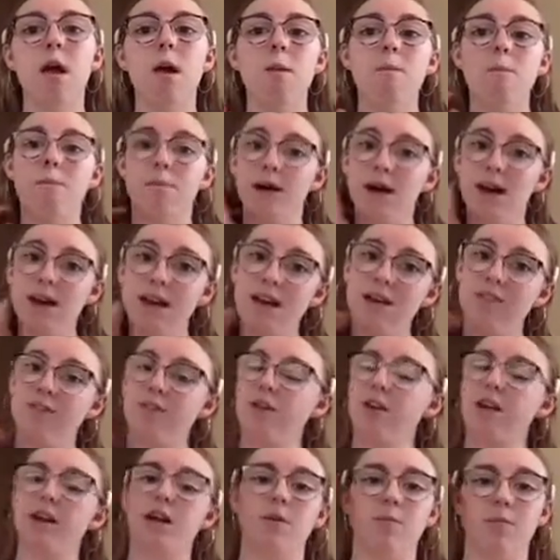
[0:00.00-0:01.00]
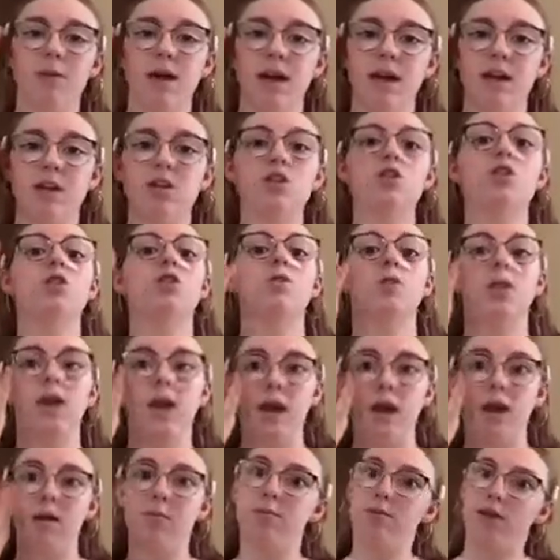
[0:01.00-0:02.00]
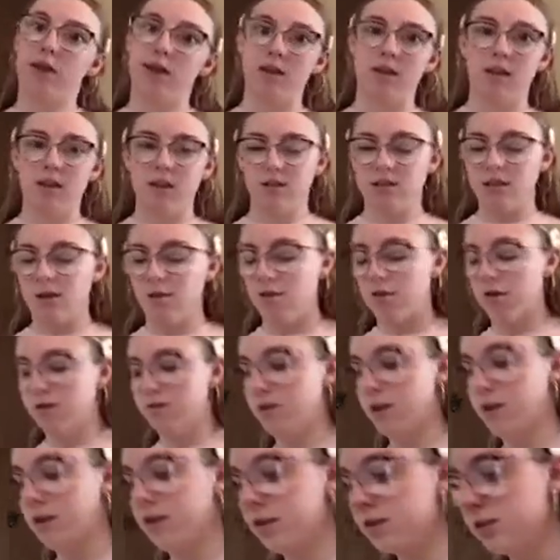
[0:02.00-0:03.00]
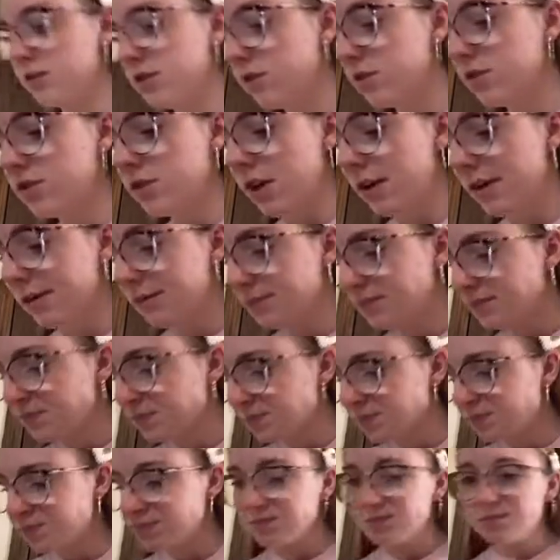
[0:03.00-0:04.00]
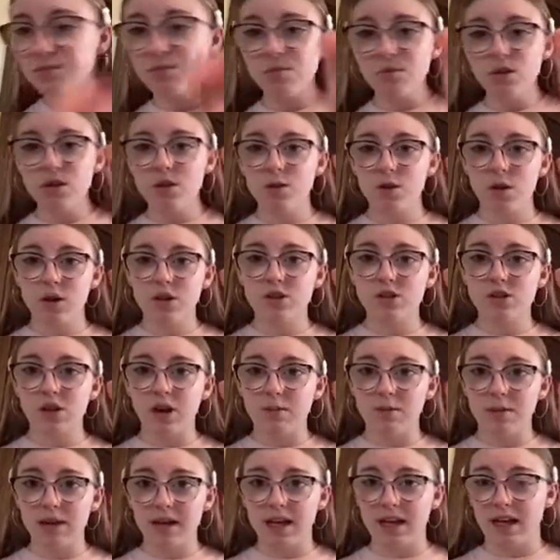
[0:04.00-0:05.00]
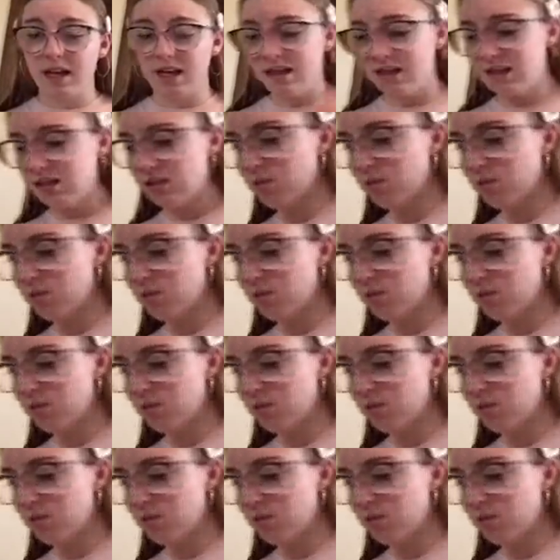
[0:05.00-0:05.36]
But if you're in a pinch, you can blend things out with your fingers. So you want to start by getting this